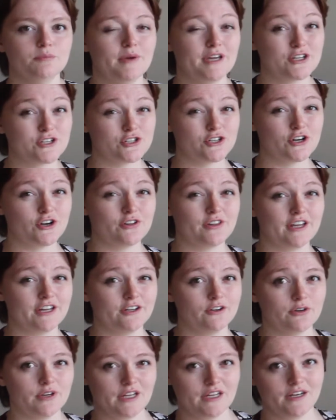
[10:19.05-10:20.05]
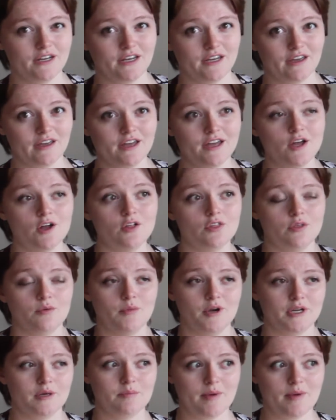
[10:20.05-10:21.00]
Make sure that you're getting the money